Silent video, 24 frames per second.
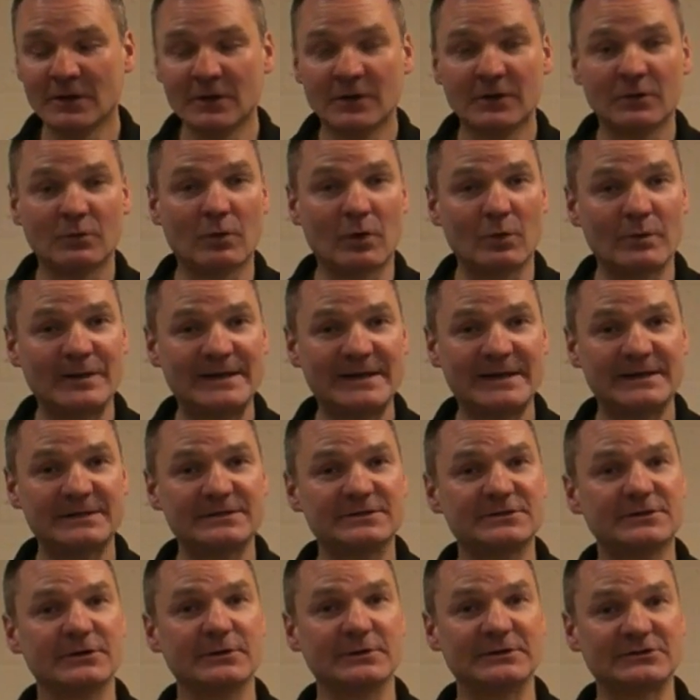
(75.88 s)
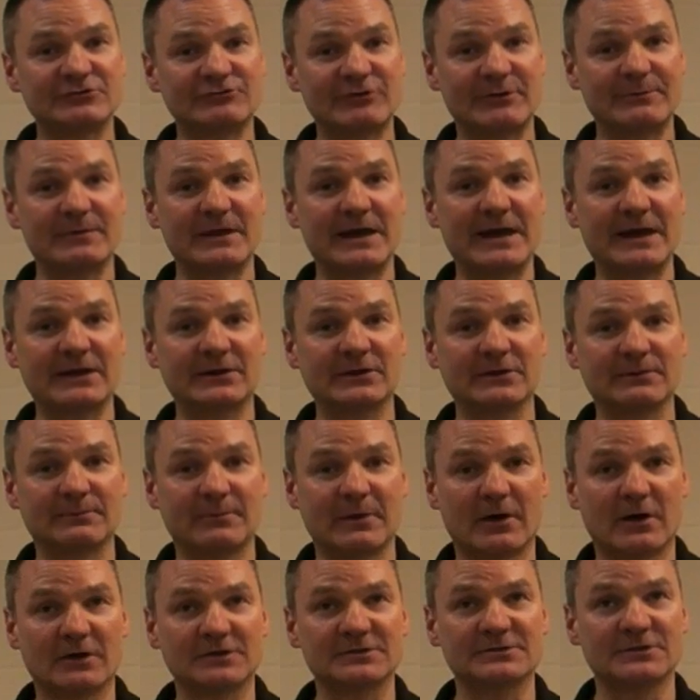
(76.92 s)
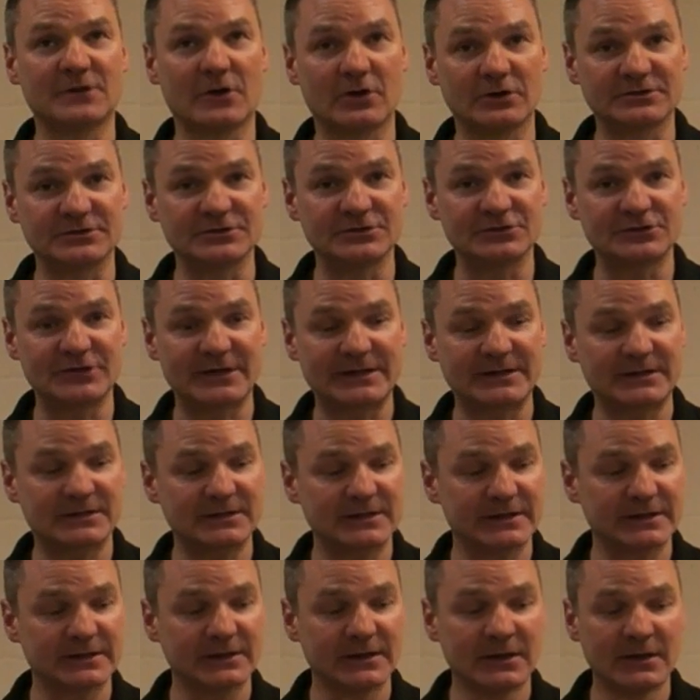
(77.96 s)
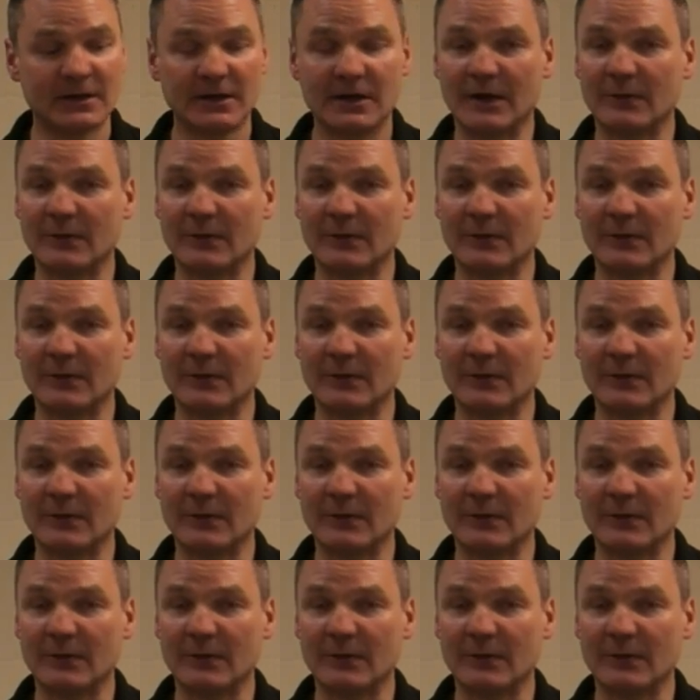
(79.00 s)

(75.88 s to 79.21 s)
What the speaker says: What we need to do is grip the handlebars nice and gently,